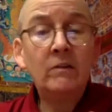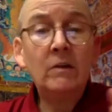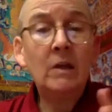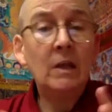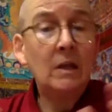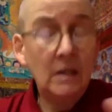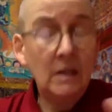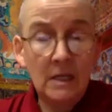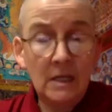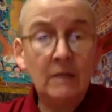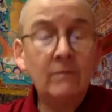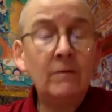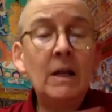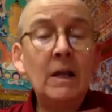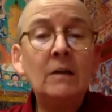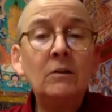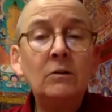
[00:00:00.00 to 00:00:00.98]
he
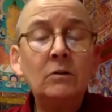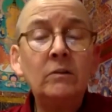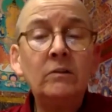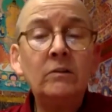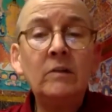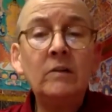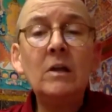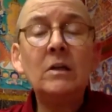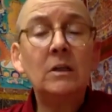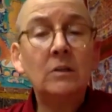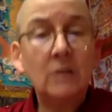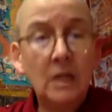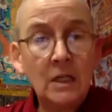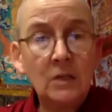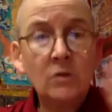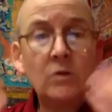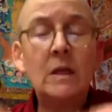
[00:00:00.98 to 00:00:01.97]
even had a little son. And
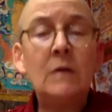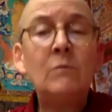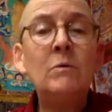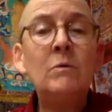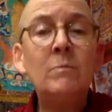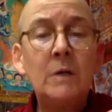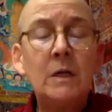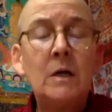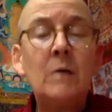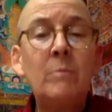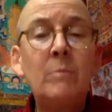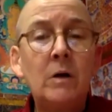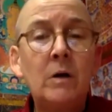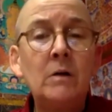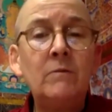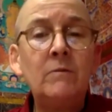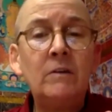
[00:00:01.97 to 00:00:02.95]
later they would become
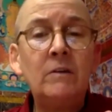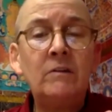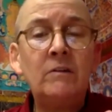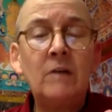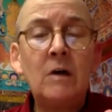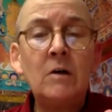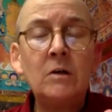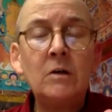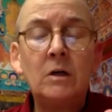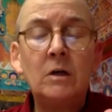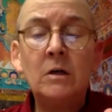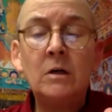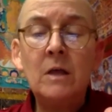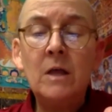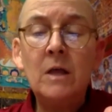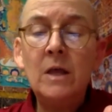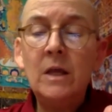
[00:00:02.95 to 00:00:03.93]
part of his Sangha.
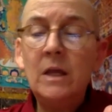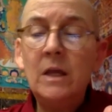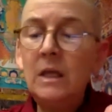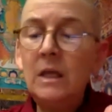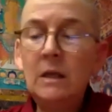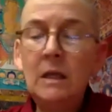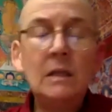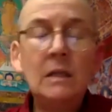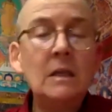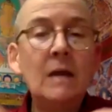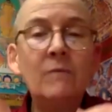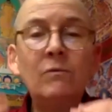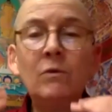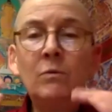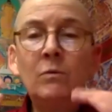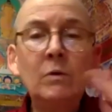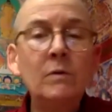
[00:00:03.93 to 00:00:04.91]
He
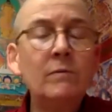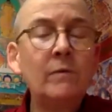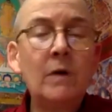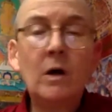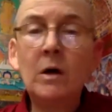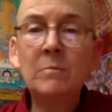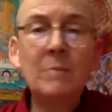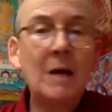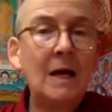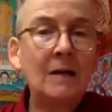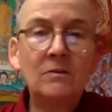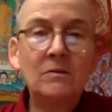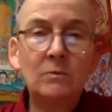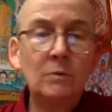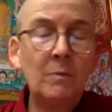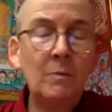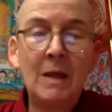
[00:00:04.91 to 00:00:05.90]
never would have gone back
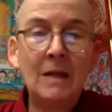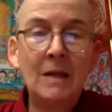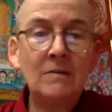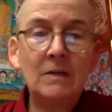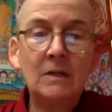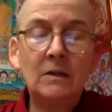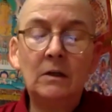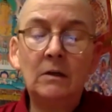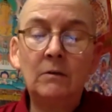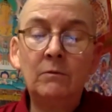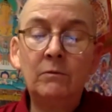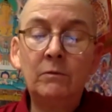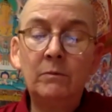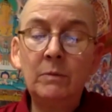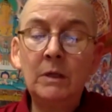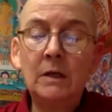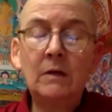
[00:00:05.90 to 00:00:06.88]
to romantic love,
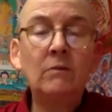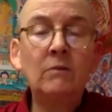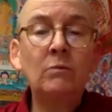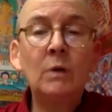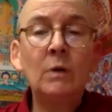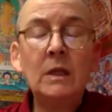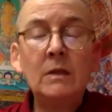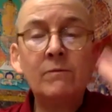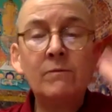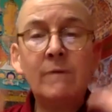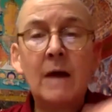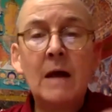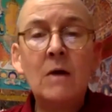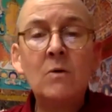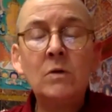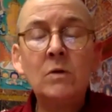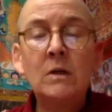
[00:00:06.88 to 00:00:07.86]
because what he
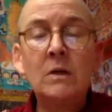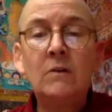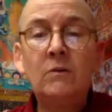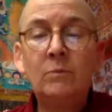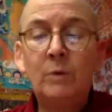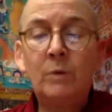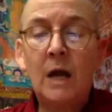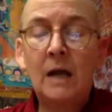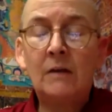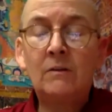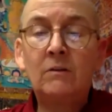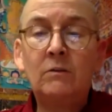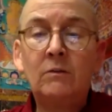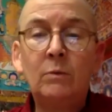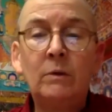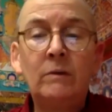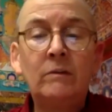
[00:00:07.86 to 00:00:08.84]
found in his
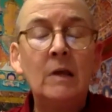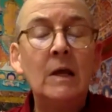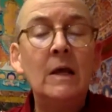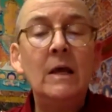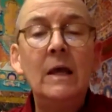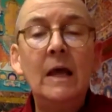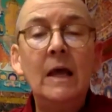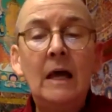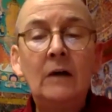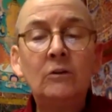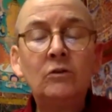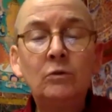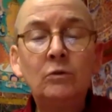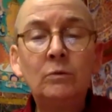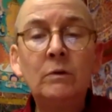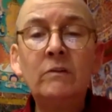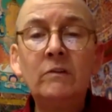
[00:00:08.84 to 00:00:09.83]
practice was
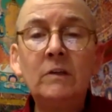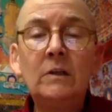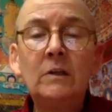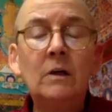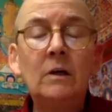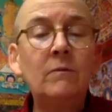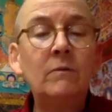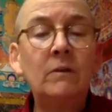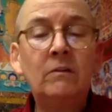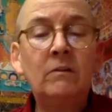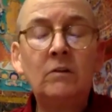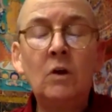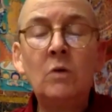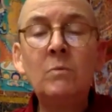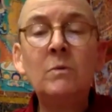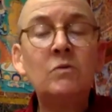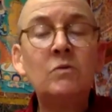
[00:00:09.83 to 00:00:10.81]
altruistic love is
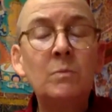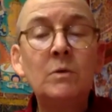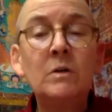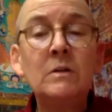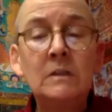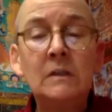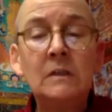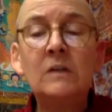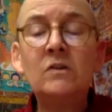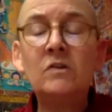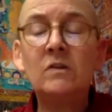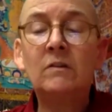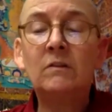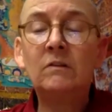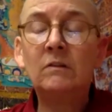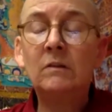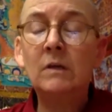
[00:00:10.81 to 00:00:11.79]
so much more
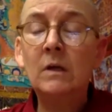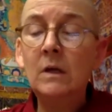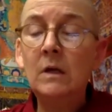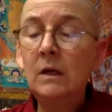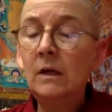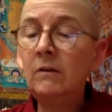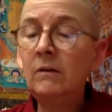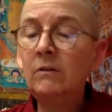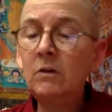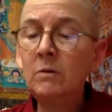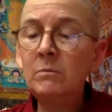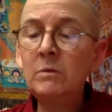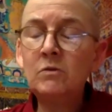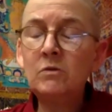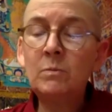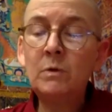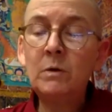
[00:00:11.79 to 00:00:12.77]
delicious and so
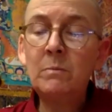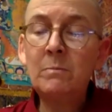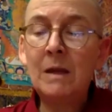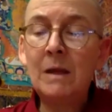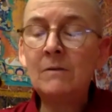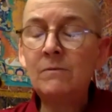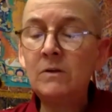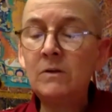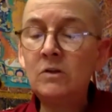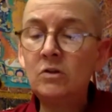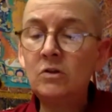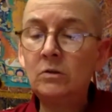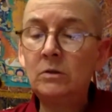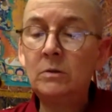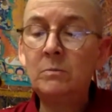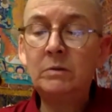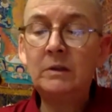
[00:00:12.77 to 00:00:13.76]
much more
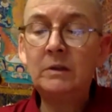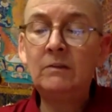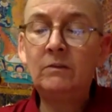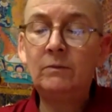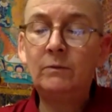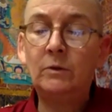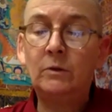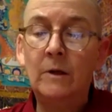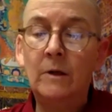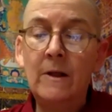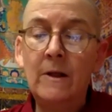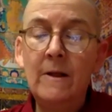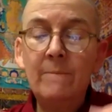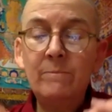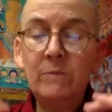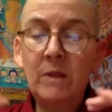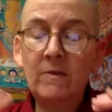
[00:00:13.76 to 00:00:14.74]
beneficial and blissful
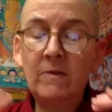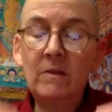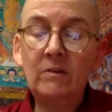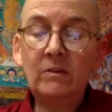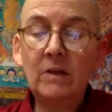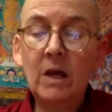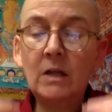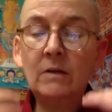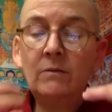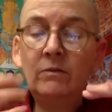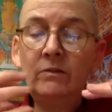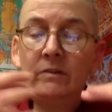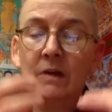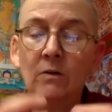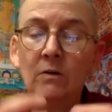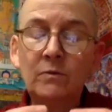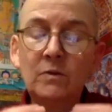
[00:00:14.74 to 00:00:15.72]
than this kind of
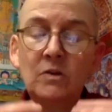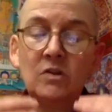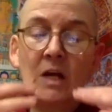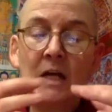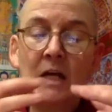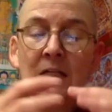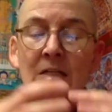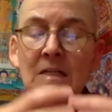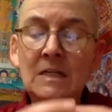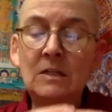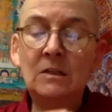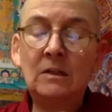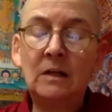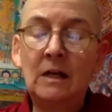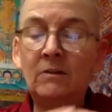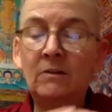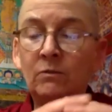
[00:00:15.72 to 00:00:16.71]
selfish,
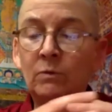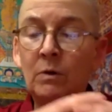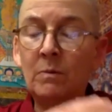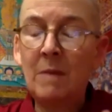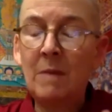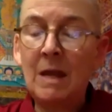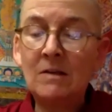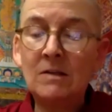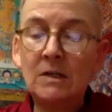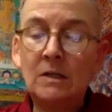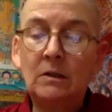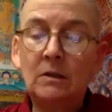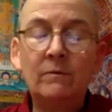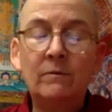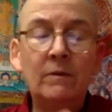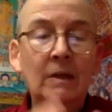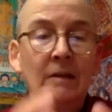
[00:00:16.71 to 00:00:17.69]
idealized romantic
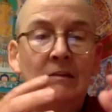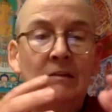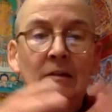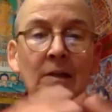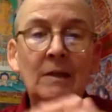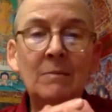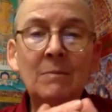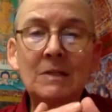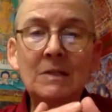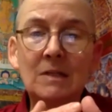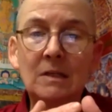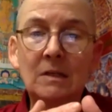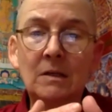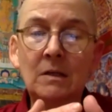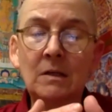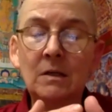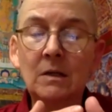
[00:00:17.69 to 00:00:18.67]
love that's
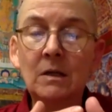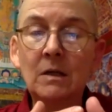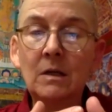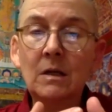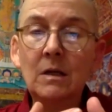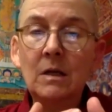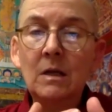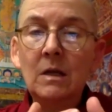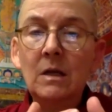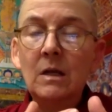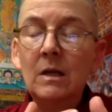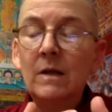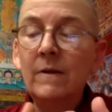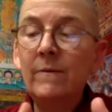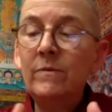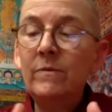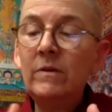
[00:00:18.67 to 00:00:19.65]
limited.
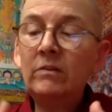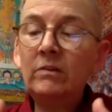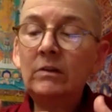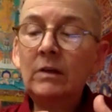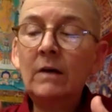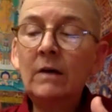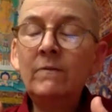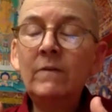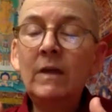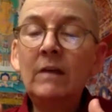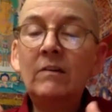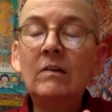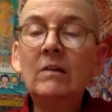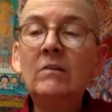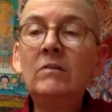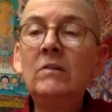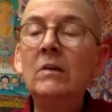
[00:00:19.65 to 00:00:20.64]
This love that
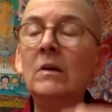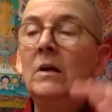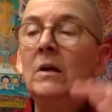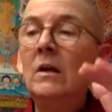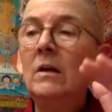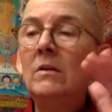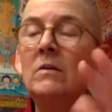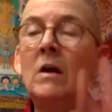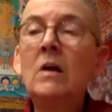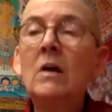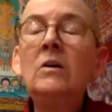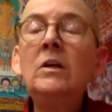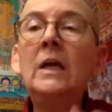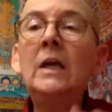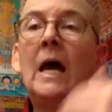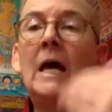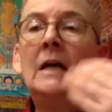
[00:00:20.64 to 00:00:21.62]
says,
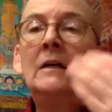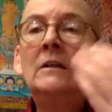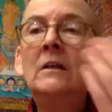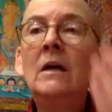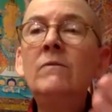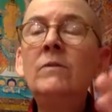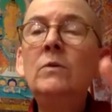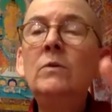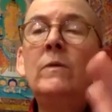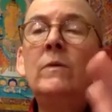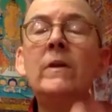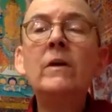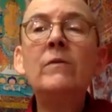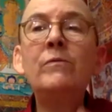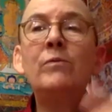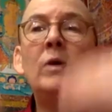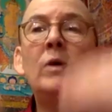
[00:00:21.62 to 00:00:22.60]
darling, I love you, and
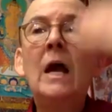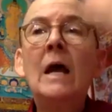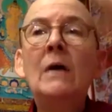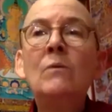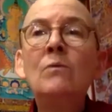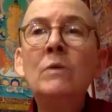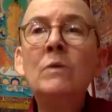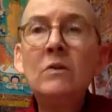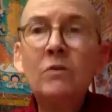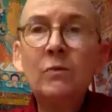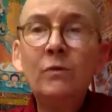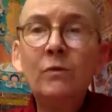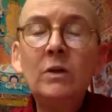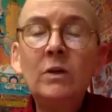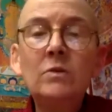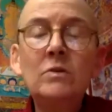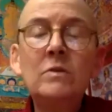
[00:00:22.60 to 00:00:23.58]
therefore I wish for
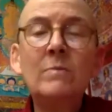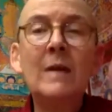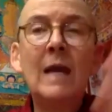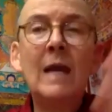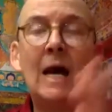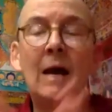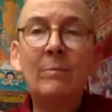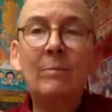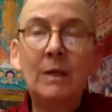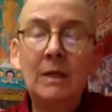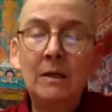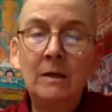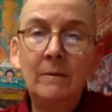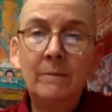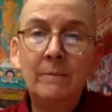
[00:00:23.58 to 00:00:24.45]
you to be happy.